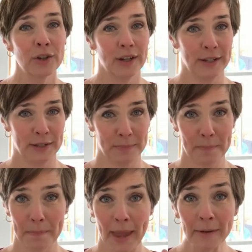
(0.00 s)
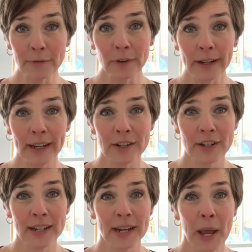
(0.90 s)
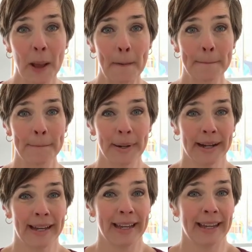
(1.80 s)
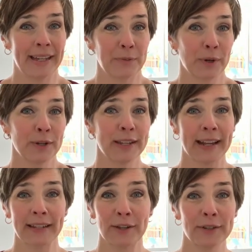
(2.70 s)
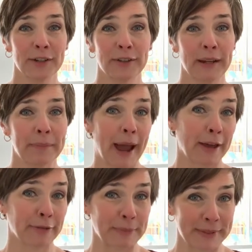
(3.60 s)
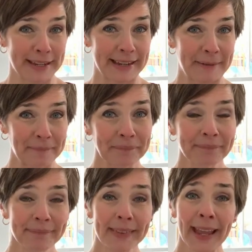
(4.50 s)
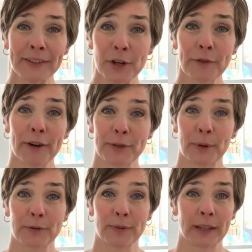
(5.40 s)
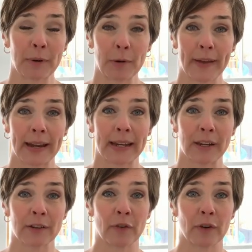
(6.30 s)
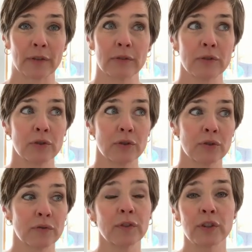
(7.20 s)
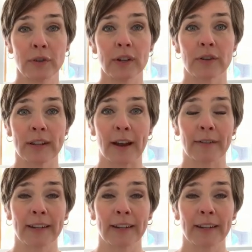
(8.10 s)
is meant for a kitchen, but we're using it as a utility bathroom sink. And so far it's worked really well. We've had it in here for 2 years now.